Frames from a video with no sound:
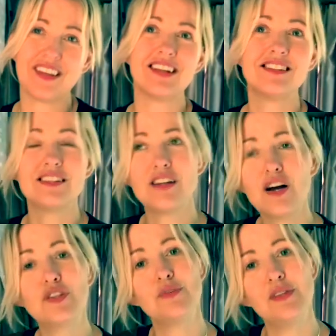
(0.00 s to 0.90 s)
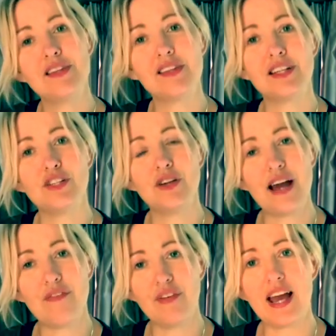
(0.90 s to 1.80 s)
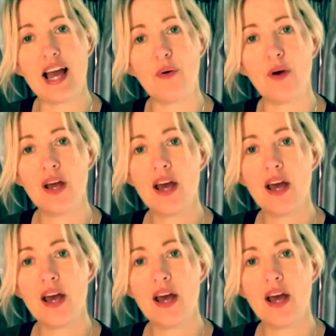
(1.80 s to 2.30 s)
And start doing the things you have now.